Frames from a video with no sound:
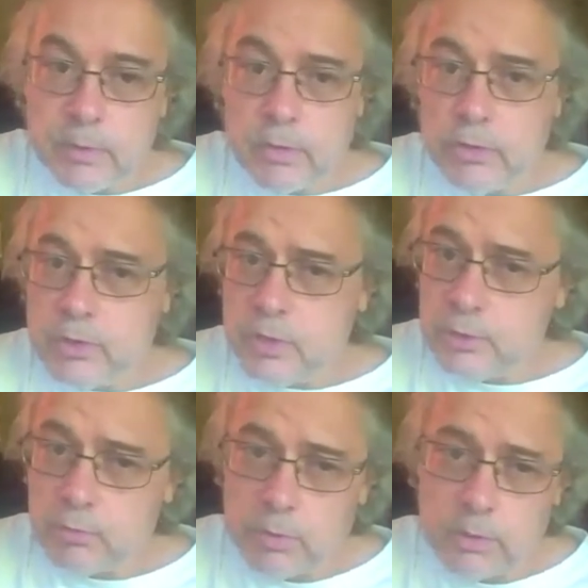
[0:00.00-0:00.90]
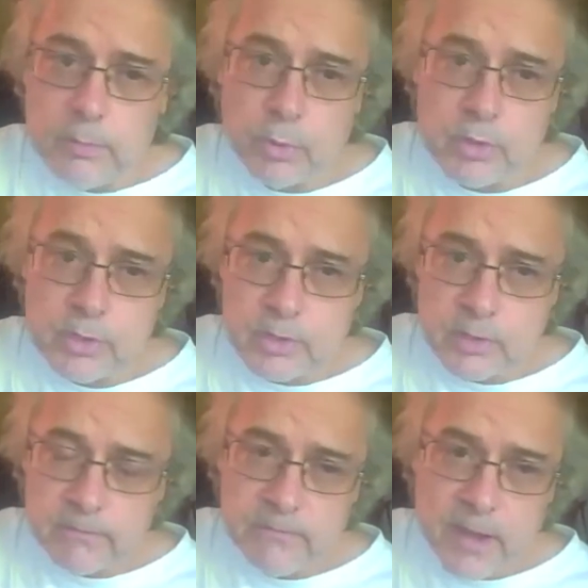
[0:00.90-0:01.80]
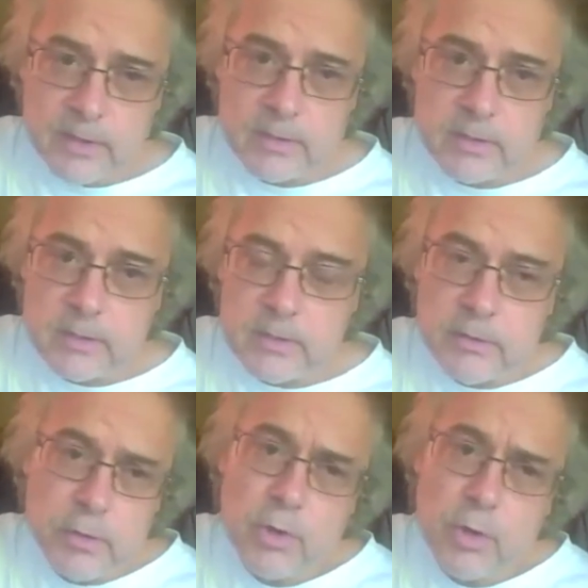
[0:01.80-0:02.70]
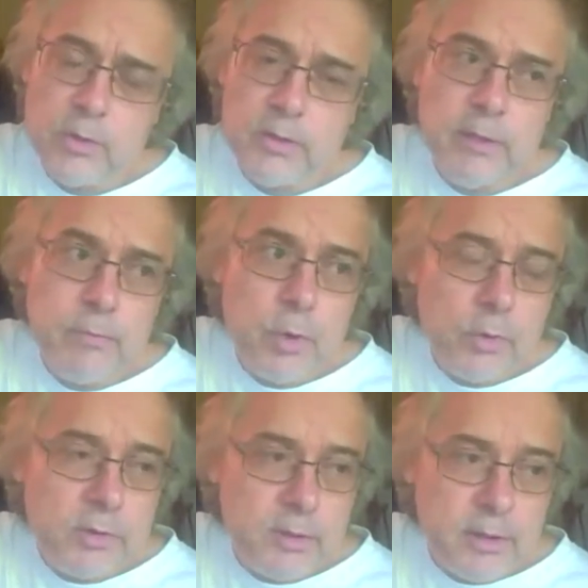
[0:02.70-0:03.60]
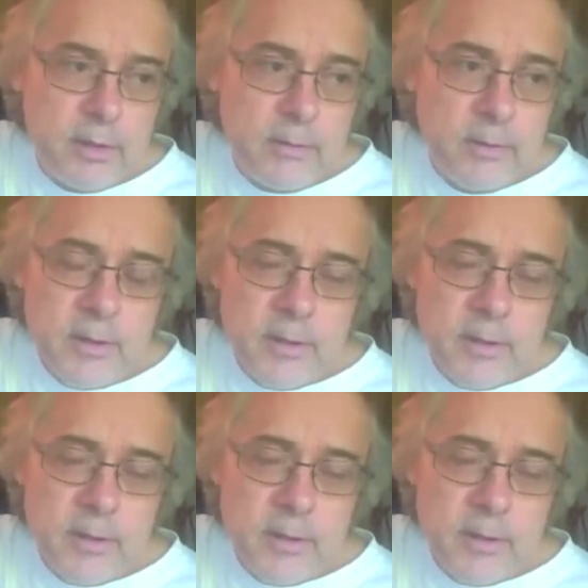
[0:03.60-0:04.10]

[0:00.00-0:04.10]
but they're just these really persistent fantasies. And if you go on, like if you go online.